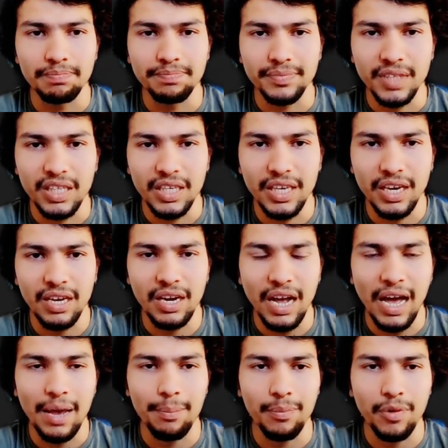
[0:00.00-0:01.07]
here
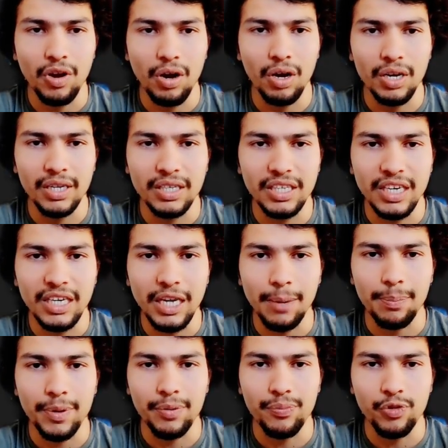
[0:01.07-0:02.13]
I'm calling data
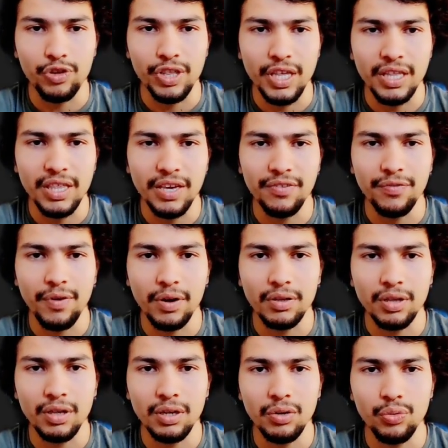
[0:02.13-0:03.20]
preprocessing
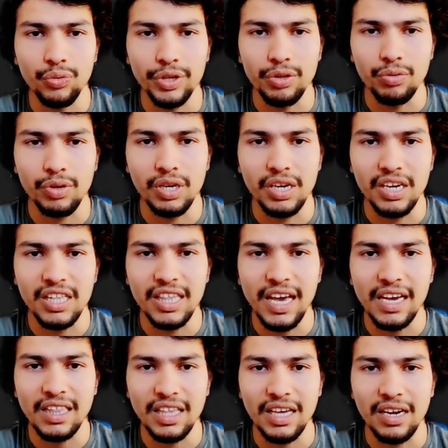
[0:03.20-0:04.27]
function, which will
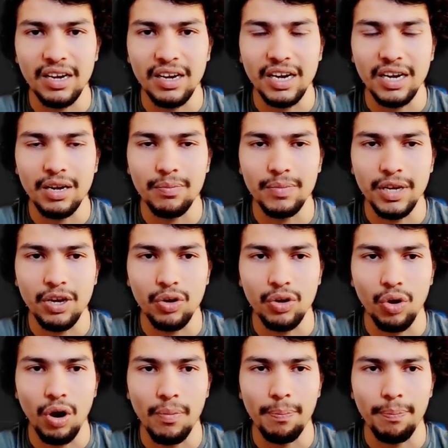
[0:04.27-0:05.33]
resize and randomly
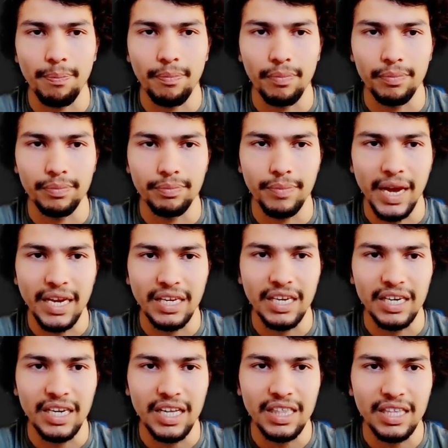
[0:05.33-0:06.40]
crop my
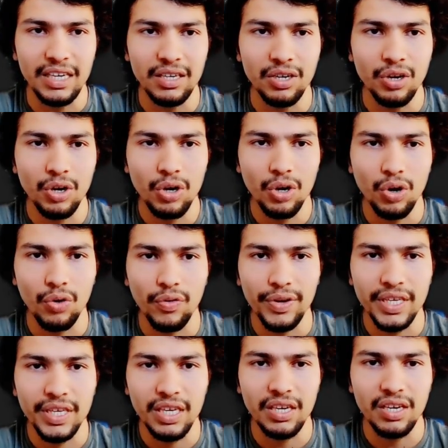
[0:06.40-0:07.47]
data set over
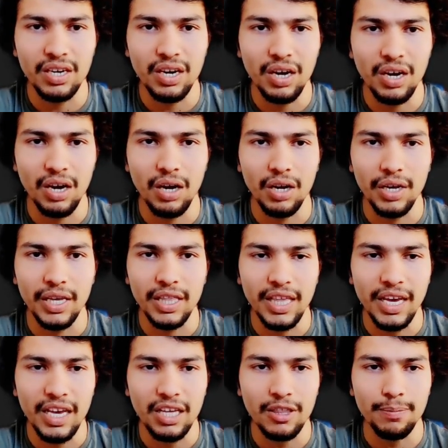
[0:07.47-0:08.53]
here, as I
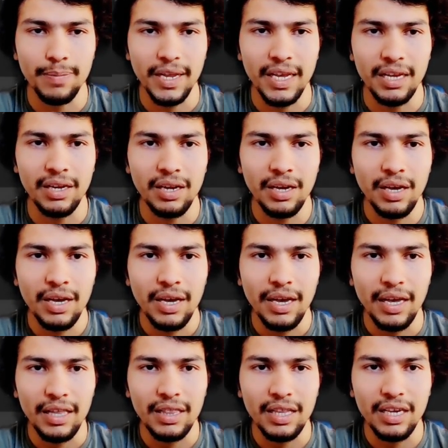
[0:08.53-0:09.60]
explained.
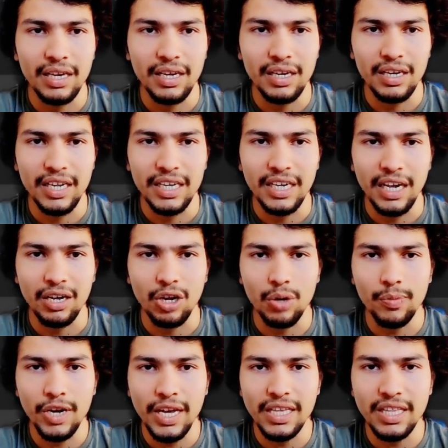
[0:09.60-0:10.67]
And then data
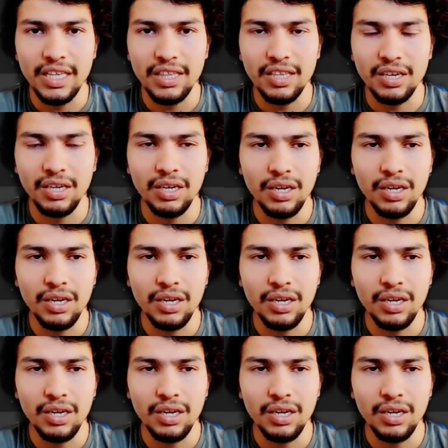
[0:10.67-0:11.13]
normalization,